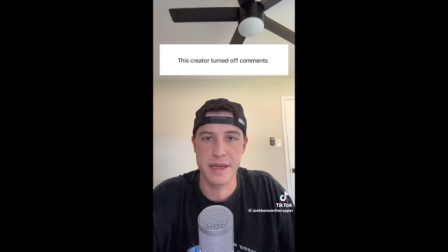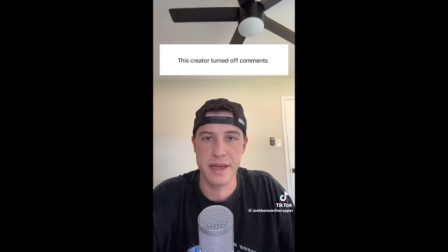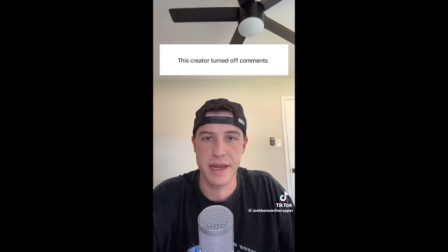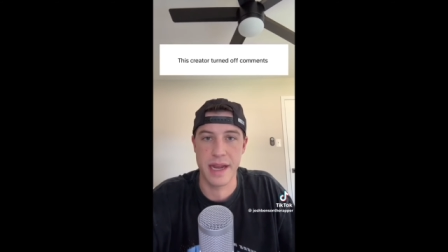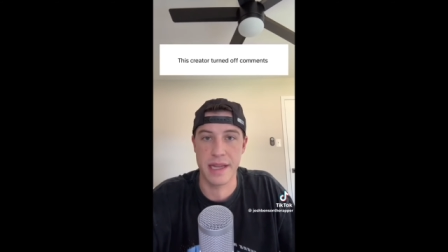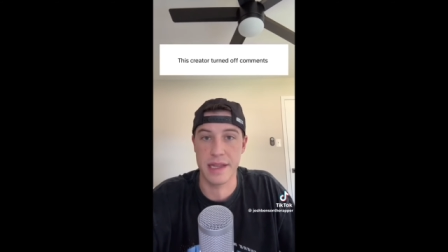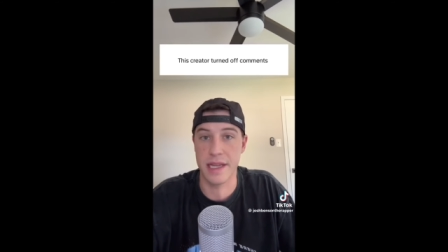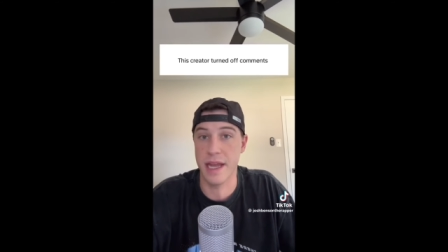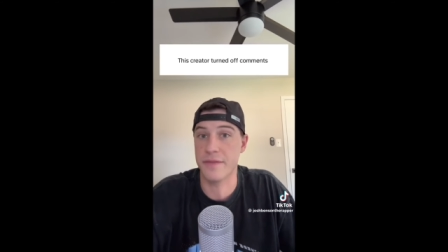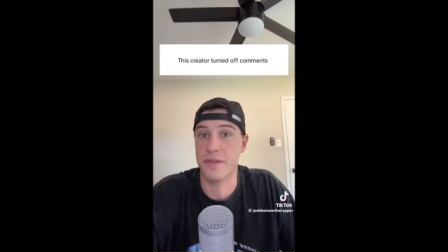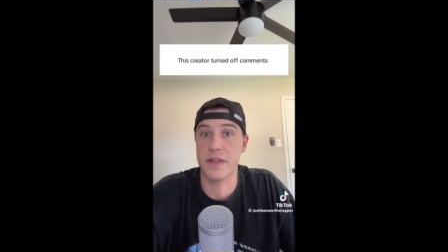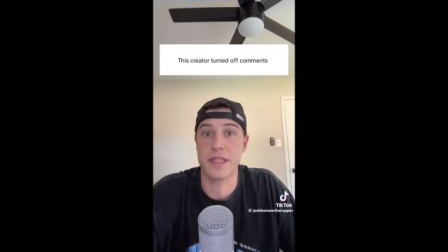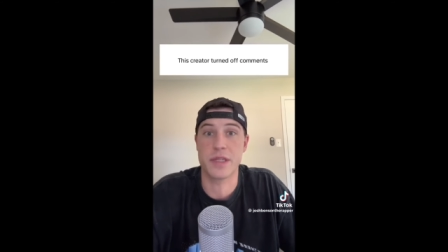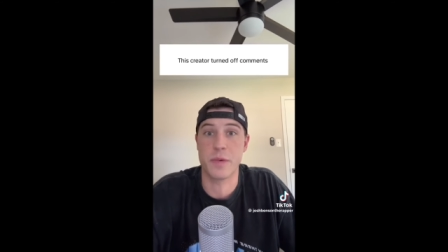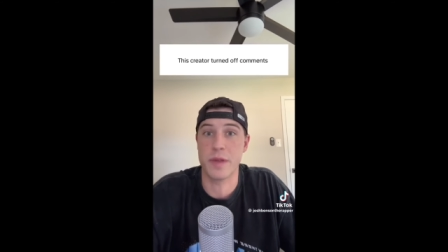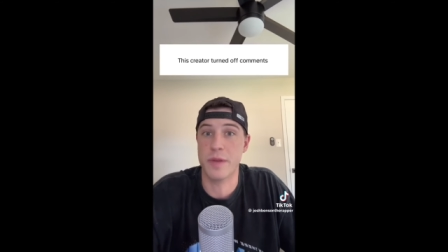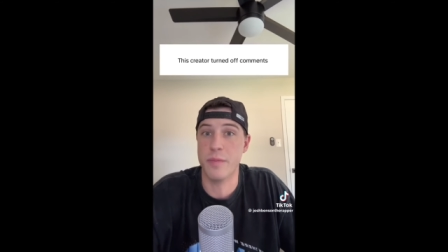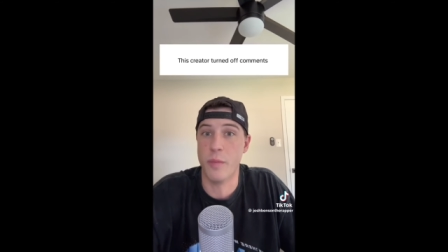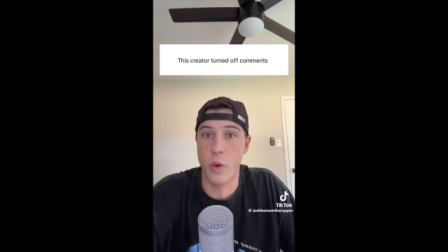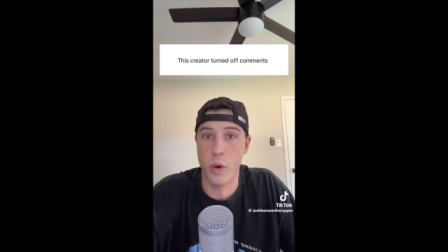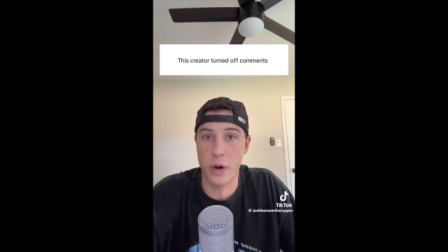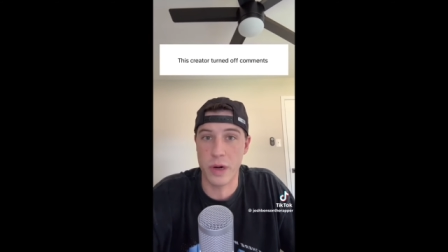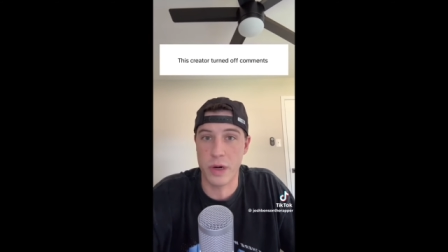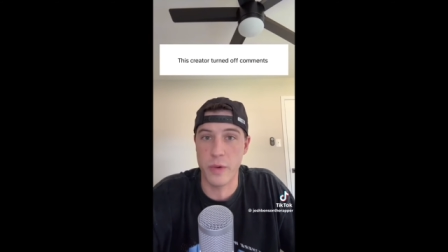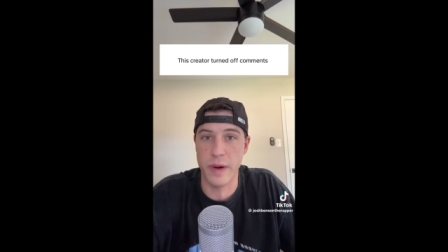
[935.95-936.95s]
and left us with
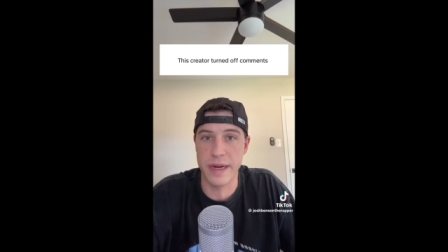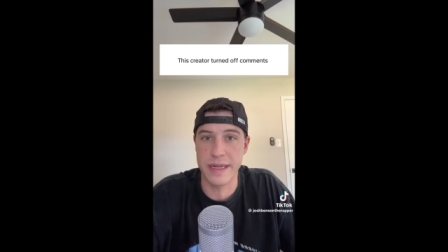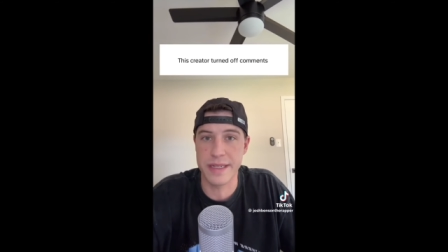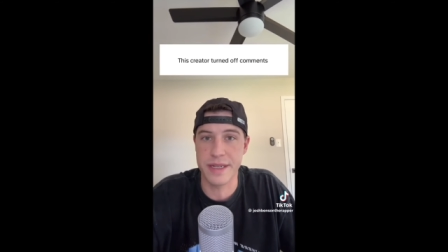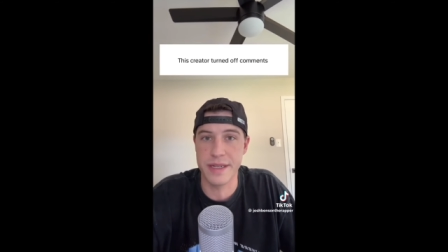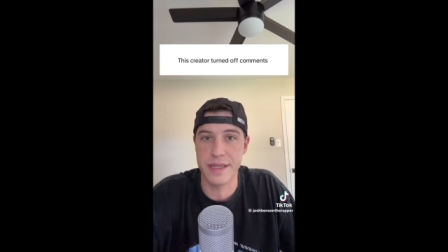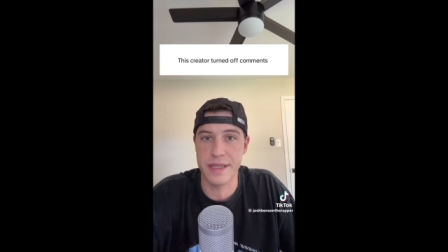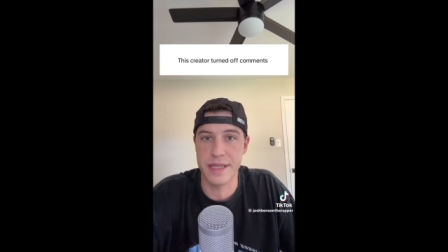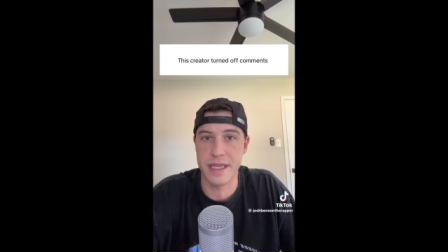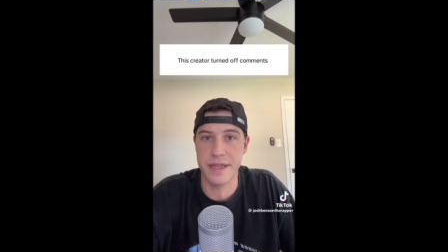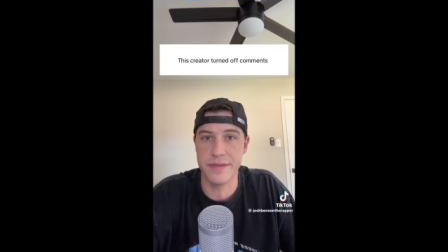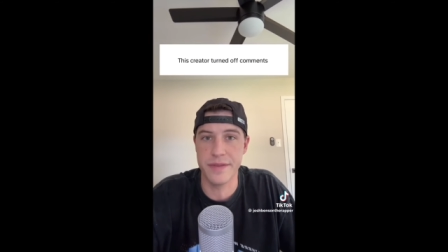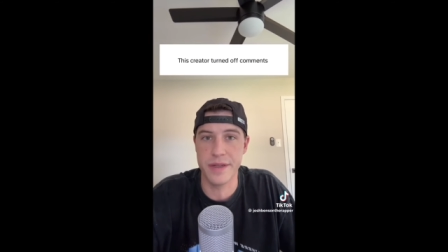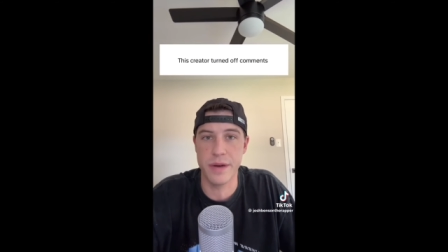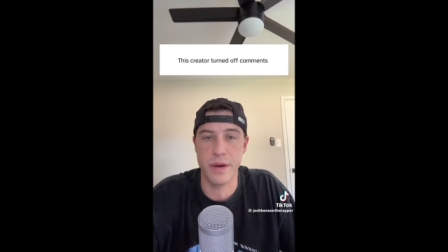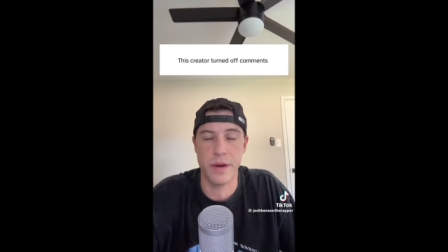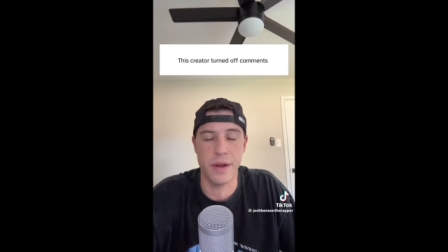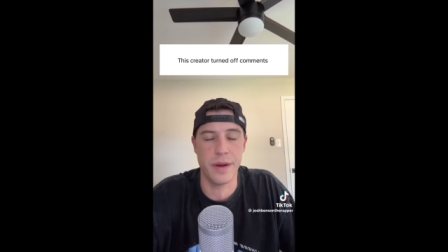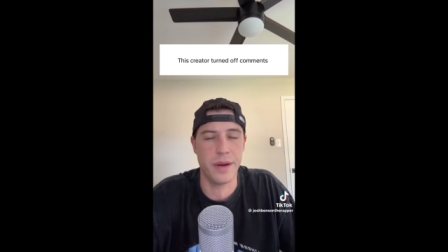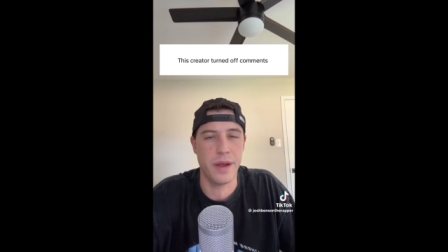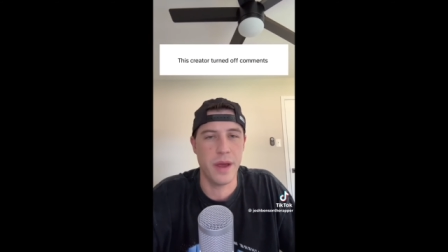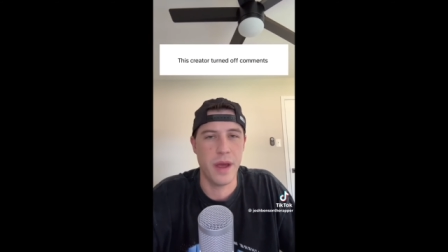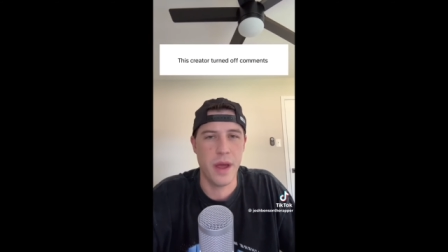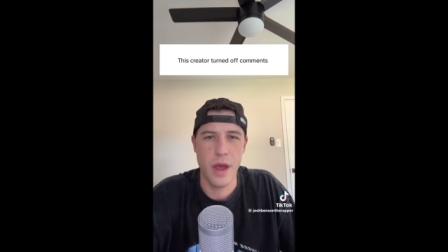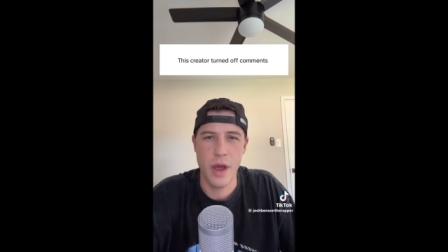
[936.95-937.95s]
more questions even on